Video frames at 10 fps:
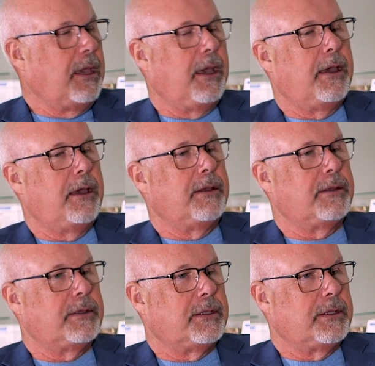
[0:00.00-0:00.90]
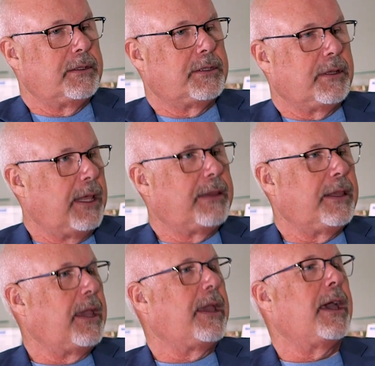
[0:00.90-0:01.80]
to let
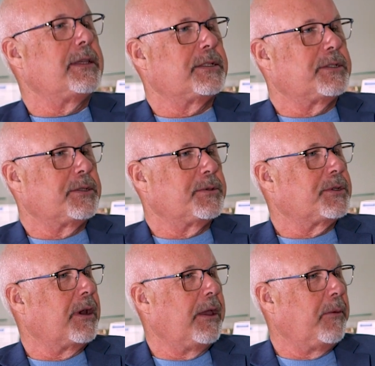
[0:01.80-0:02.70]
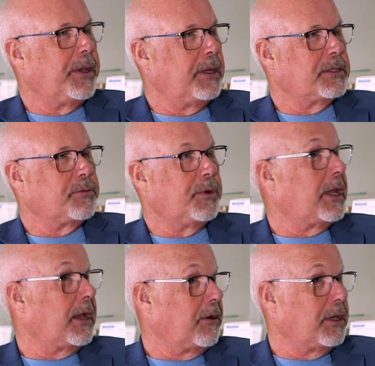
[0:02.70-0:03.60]
the AI system start helping us with
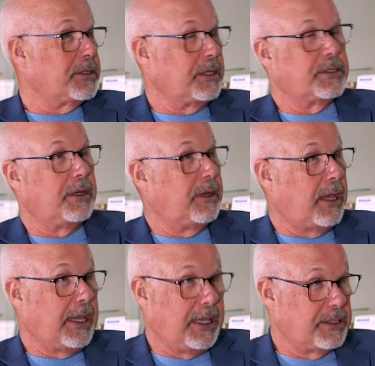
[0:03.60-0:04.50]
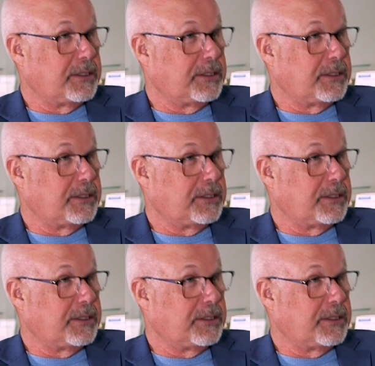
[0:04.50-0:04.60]
diagnostics and, I guess,